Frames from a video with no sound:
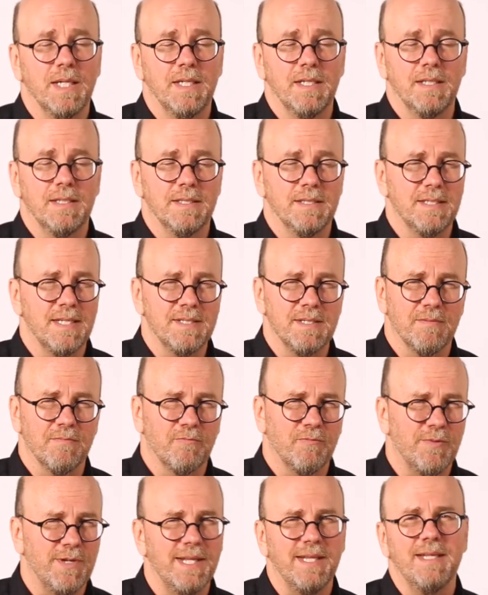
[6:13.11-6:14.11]
It doesn't
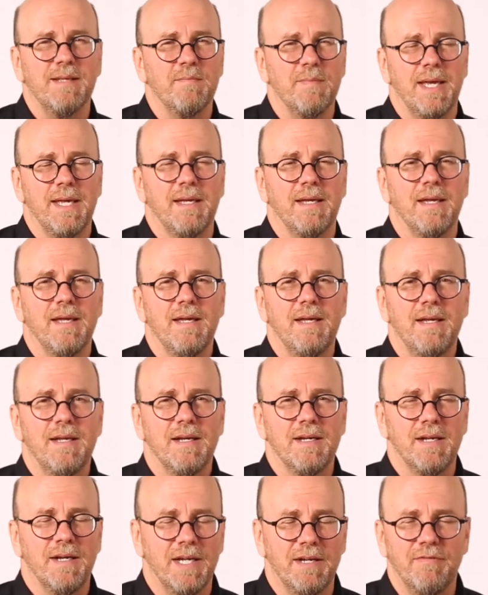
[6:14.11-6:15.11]
really make
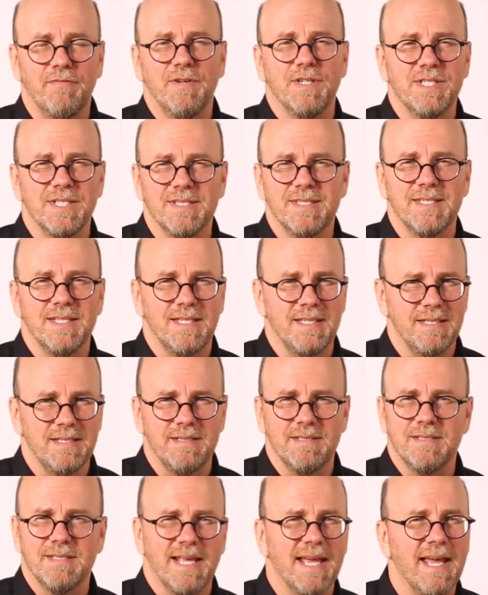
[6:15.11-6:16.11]

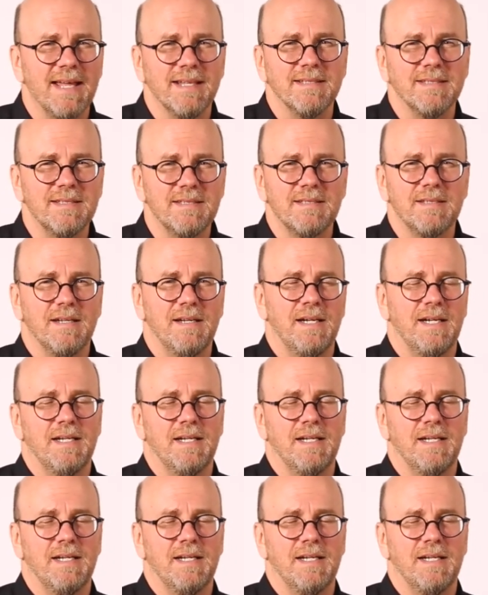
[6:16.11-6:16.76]
efficiency sense